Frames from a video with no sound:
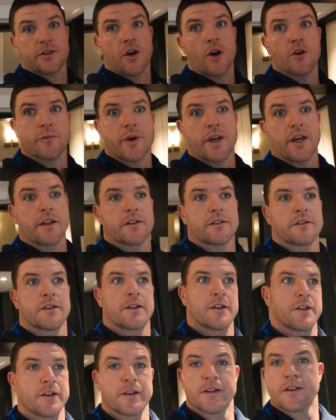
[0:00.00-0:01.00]
go, man.
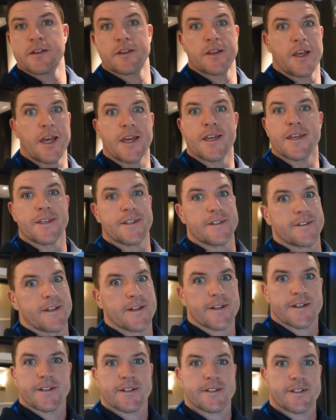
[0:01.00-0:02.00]
Keen.
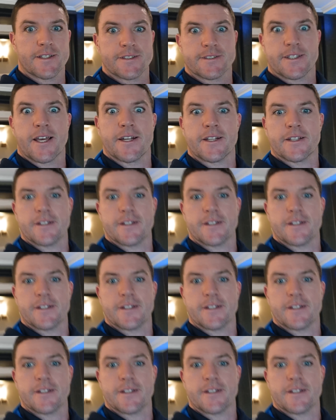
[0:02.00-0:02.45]
Let's get